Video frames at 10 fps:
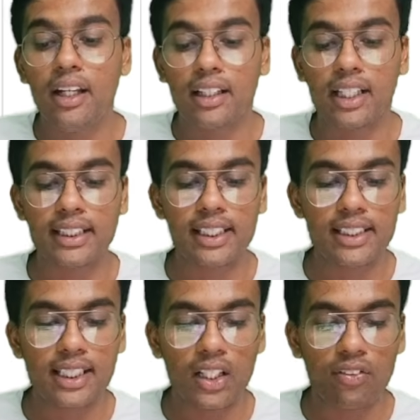Correction is
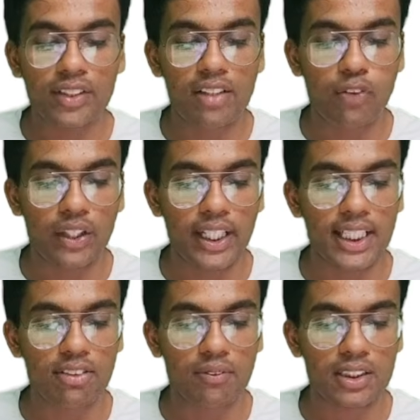allowed within 14 days
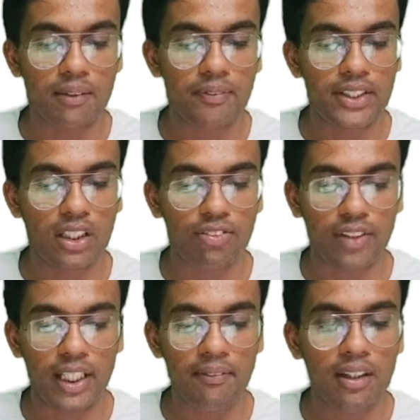from the submission of
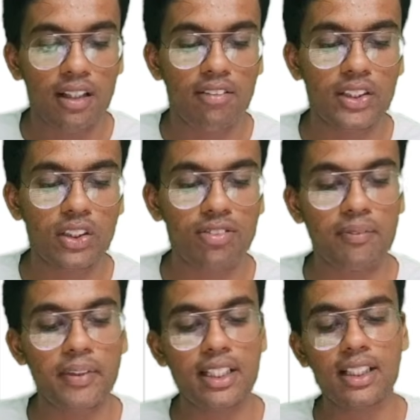claim. Once you have
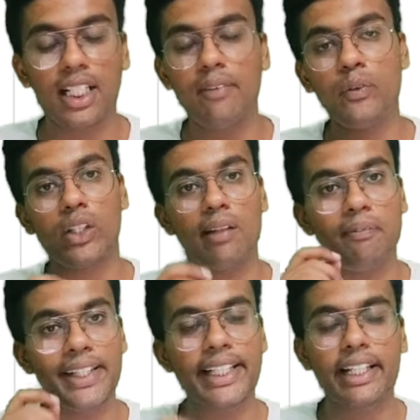submitted the claim, you can
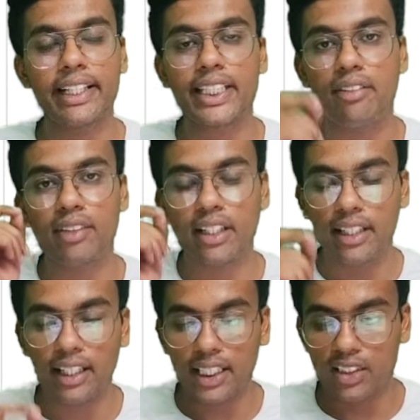make the correction within
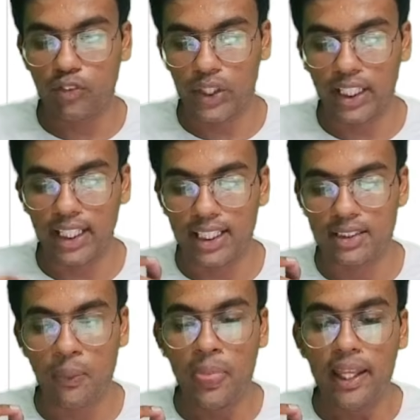the next 14 days.
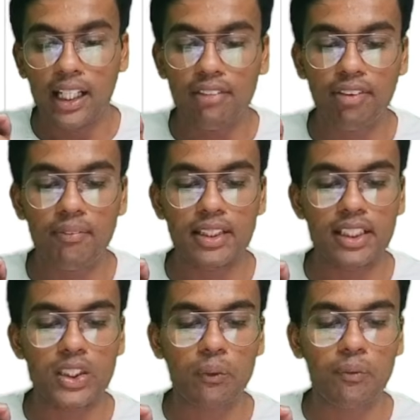Confirmation
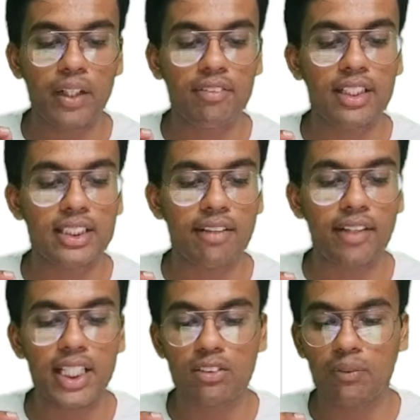is to be made within 7
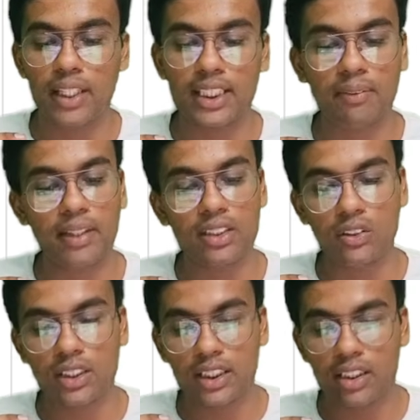days from the acceptance or
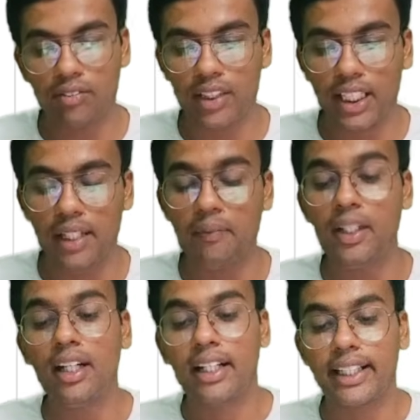rejection of the claim.
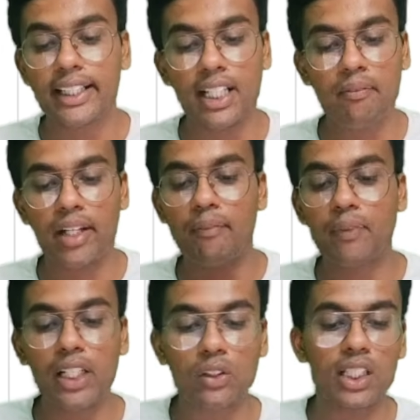Creditor may
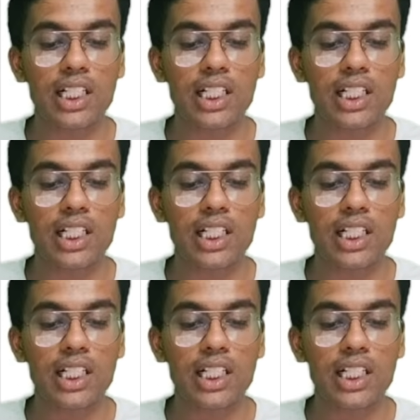appeal to the